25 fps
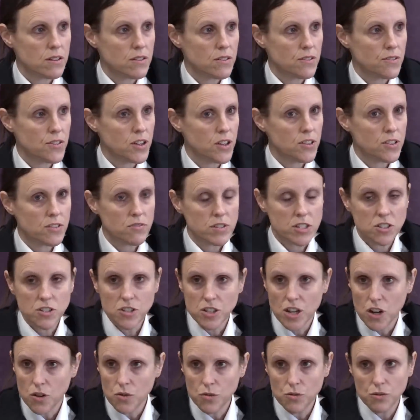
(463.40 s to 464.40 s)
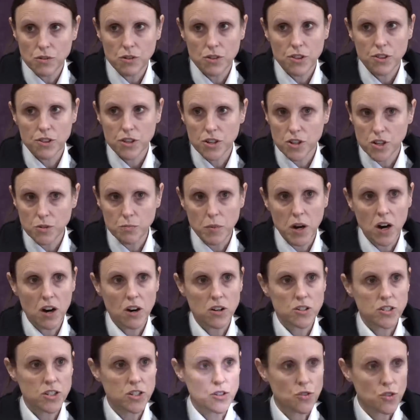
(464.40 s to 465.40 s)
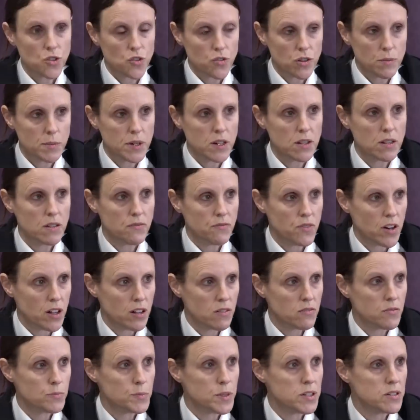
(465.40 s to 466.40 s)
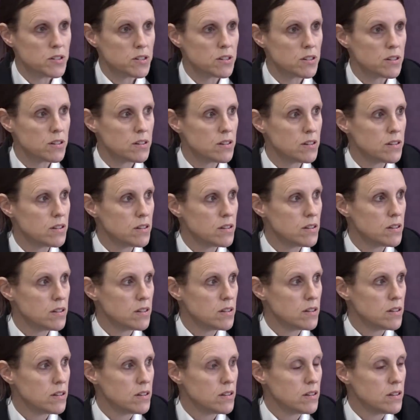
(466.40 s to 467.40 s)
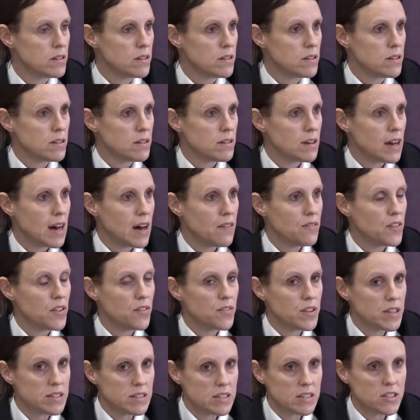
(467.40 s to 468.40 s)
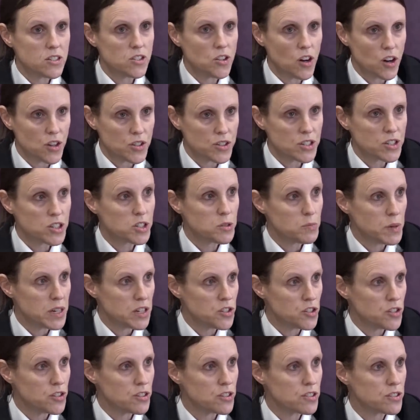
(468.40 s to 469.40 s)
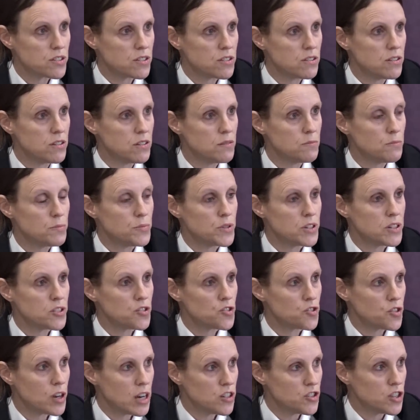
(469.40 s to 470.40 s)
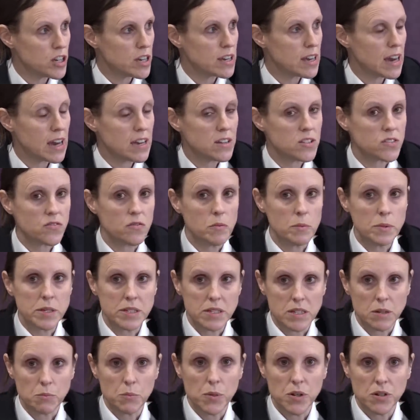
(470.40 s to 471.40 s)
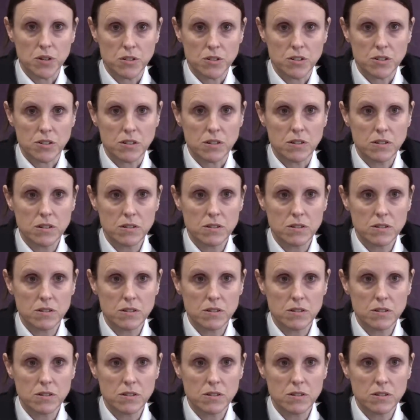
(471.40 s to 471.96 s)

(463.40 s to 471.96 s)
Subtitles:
that there is no third party or criminal involvement, and that this is not suspicious, but a tragic case of a missing person.